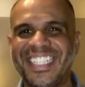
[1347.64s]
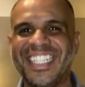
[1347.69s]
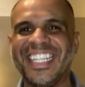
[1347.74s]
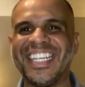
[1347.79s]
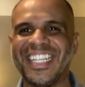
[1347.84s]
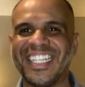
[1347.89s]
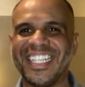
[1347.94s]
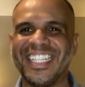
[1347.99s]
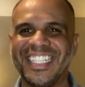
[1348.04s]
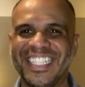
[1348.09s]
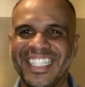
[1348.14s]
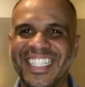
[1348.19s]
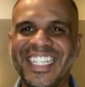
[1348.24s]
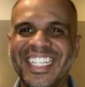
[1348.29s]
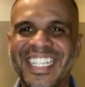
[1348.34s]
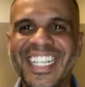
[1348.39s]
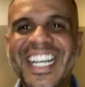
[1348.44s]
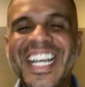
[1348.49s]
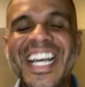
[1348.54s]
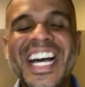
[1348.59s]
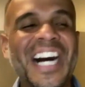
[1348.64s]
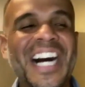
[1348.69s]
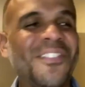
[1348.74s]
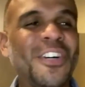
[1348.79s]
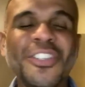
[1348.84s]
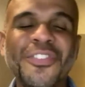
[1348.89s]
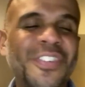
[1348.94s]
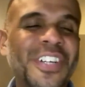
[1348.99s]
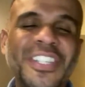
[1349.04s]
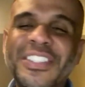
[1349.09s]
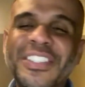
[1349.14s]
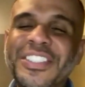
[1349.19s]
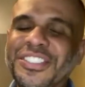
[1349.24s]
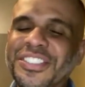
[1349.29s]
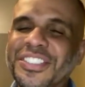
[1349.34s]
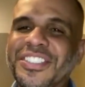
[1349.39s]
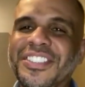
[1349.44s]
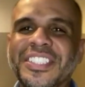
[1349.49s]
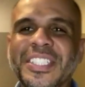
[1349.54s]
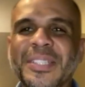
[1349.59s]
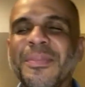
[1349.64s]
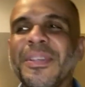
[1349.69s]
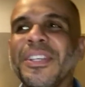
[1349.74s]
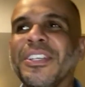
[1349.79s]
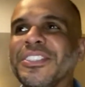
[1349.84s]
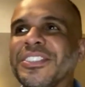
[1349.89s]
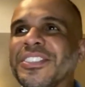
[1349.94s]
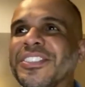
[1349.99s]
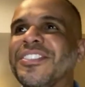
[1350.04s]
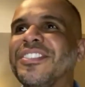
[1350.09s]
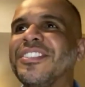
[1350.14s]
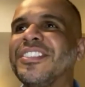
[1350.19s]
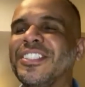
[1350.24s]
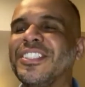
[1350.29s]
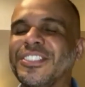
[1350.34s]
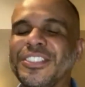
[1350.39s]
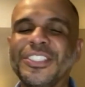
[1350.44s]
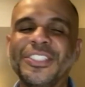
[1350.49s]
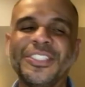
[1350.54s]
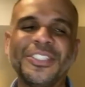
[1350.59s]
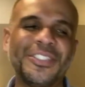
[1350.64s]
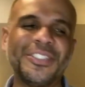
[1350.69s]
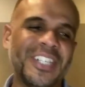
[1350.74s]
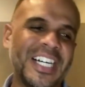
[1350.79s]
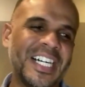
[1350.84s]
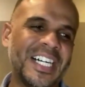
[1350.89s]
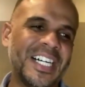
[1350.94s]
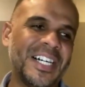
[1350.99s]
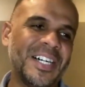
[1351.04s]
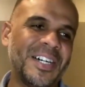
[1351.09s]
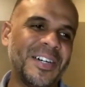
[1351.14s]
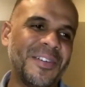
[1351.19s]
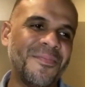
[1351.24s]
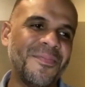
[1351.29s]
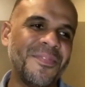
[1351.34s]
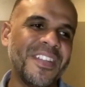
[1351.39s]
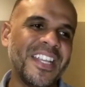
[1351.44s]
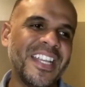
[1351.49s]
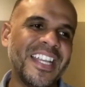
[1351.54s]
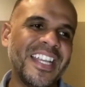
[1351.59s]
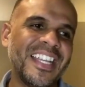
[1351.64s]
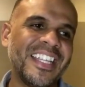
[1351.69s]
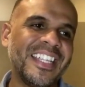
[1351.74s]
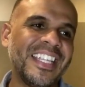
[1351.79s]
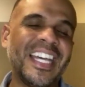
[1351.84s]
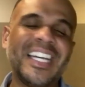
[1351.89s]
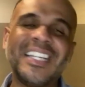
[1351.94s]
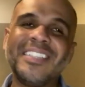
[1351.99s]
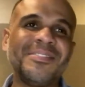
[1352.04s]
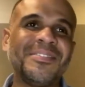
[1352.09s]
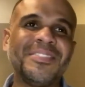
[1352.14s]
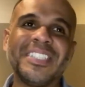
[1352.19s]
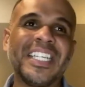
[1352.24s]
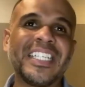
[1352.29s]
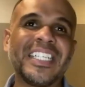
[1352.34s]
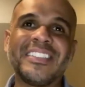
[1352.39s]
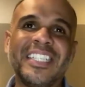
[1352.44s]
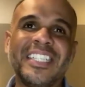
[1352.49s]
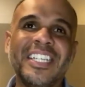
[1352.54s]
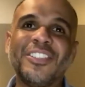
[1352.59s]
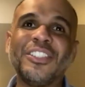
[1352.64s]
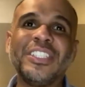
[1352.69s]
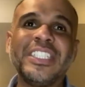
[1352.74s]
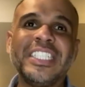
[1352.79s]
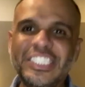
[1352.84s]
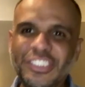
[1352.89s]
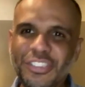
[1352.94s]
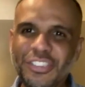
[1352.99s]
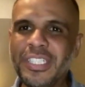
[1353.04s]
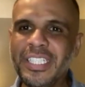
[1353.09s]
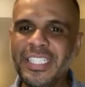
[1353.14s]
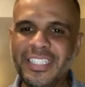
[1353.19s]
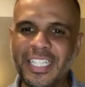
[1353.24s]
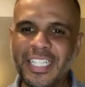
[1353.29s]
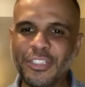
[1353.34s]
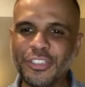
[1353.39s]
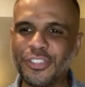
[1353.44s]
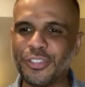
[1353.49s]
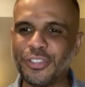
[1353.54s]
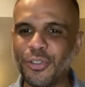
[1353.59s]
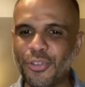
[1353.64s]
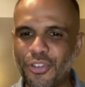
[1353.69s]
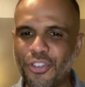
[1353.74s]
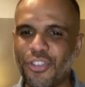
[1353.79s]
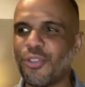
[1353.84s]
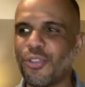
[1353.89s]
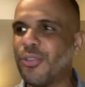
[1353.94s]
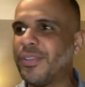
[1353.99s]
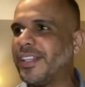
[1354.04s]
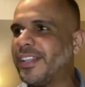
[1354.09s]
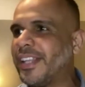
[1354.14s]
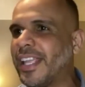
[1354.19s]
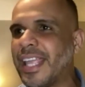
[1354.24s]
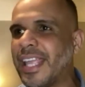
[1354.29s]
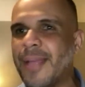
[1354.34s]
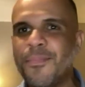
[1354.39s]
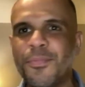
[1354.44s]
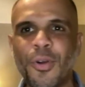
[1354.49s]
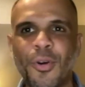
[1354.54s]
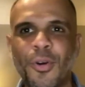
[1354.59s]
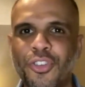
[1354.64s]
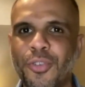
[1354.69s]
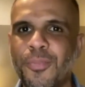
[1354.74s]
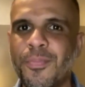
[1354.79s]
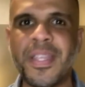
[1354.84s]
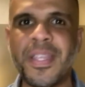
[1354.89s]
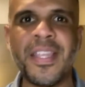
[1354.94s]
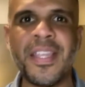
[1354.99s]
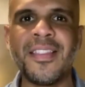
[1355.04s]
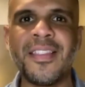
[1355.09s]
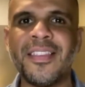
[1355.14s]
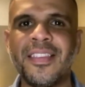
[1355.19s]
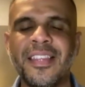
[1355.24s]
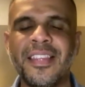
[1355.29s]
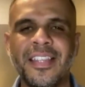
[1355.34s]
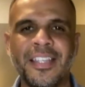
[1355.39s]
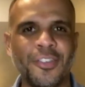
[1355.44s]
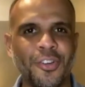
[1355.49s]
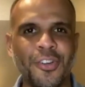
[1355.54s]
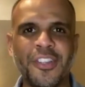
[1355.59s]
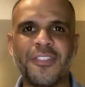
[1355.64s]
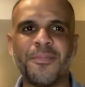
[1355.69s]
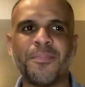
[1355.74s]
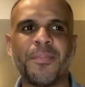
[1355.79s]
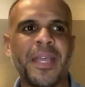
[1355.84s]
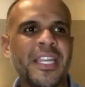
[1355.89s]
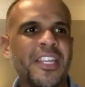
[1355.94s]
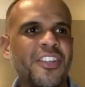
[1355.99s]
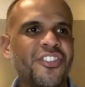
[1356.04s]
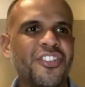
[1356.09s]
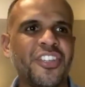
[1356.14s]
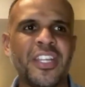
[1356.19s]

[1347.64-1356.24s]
Yeah. I found very interesting because, you know, um, yeah, like they are literally, they are so sure that they can talk to me, you know, in Spanish.